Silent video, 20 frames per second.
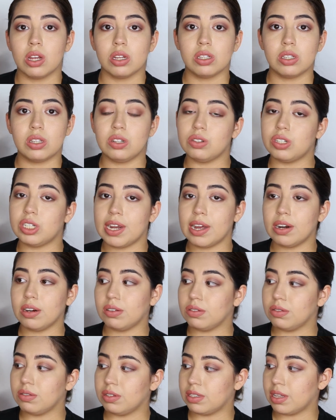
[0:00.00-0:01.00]
two
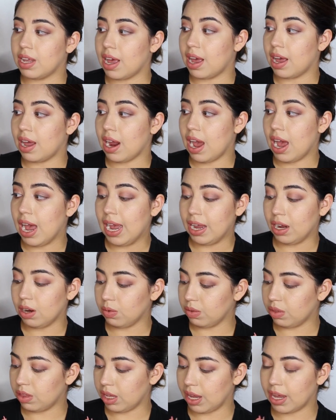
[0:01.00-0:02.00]
shadows that I
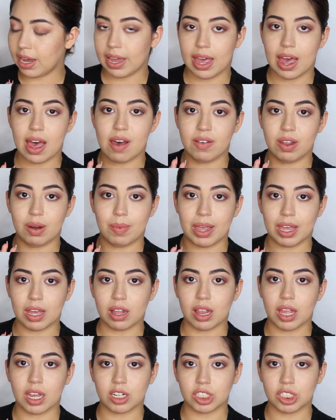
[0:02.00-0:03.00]
don't think I have in my
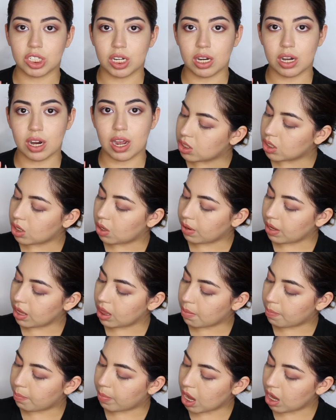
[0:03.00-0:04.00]
collection. So in
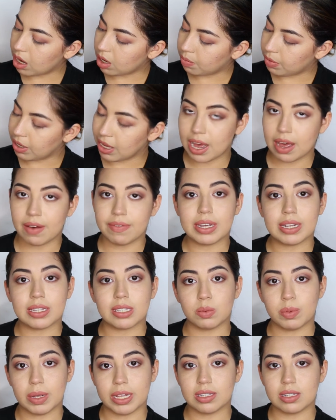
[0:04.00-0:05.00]
the bottom we have
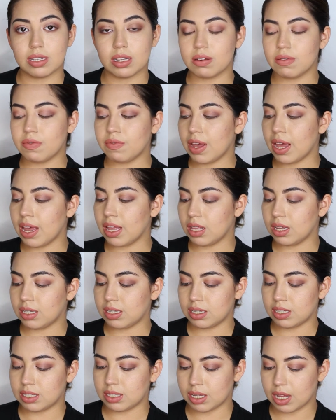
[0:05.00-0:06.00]
Expensive, and
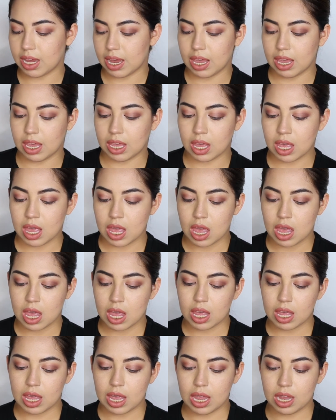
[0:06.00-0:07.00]
this is like
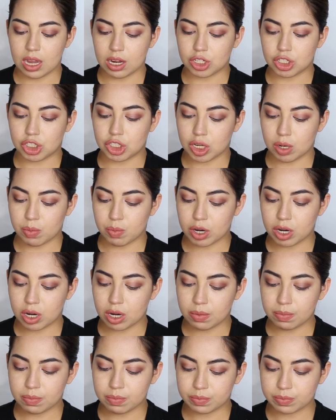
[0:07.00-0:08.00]
a
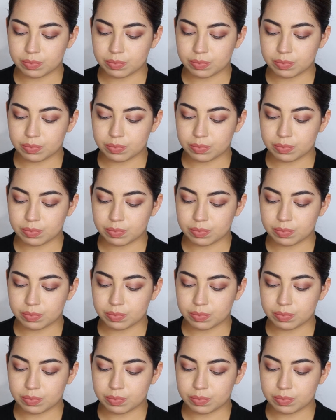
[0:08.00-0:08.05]
shimmer,